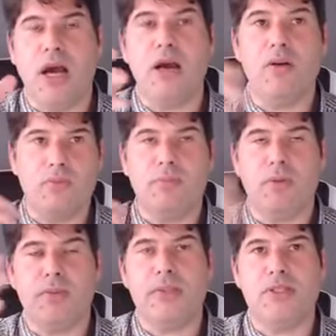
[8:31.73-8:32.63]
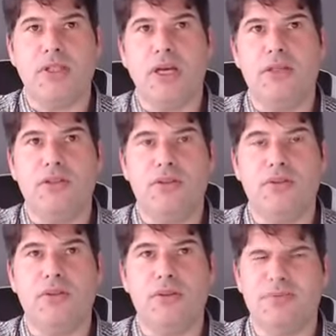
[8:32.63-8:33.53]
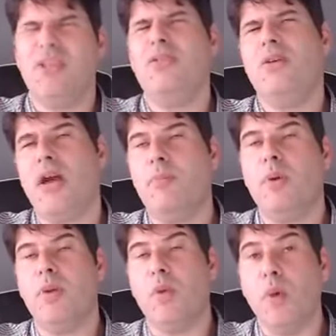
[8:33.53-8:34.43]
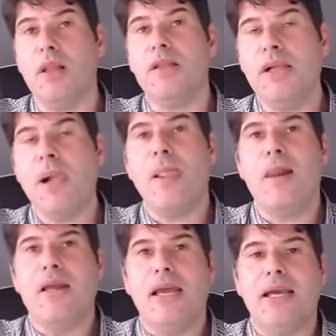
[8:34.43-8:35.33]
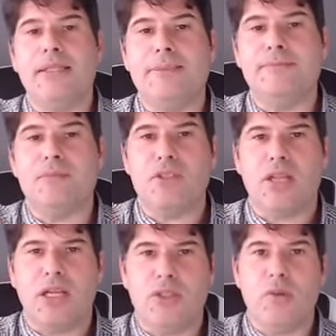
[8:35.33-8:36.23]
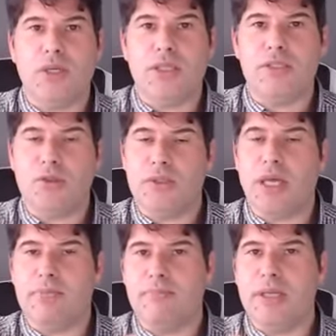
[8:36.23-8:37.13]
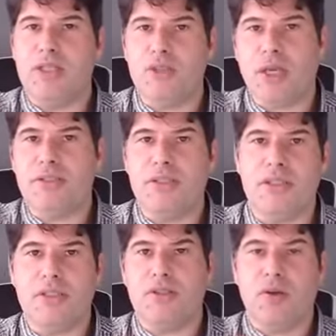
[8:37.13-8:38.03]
I'll probably start to, I probably will start to do it into like mini sort of series.